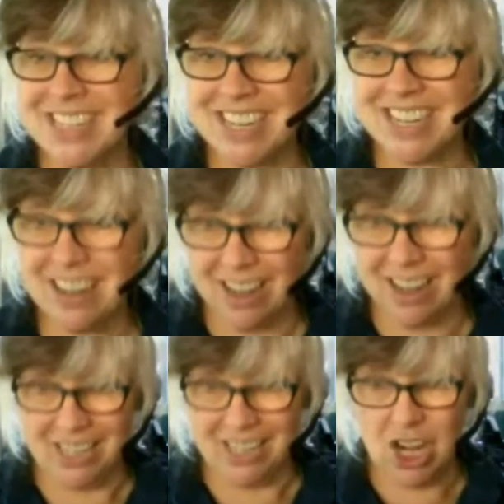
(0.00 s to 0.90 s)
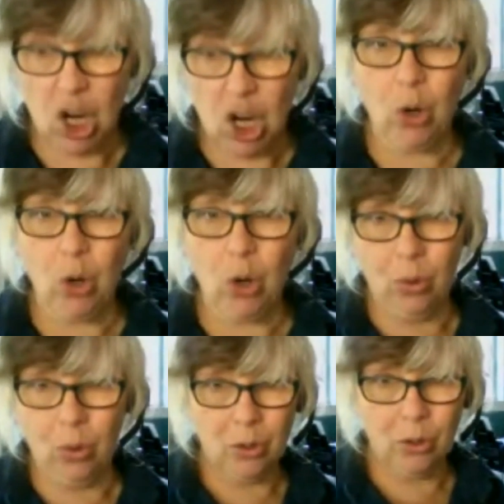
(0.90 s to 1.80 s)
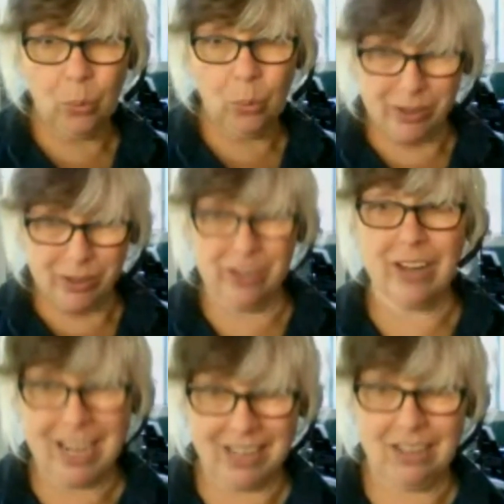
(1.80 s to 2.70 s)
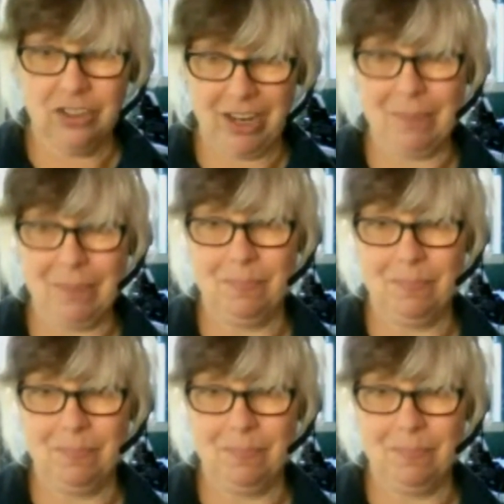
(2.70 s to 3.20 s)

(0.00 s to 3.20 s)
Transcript: not know whether they're getting the sham.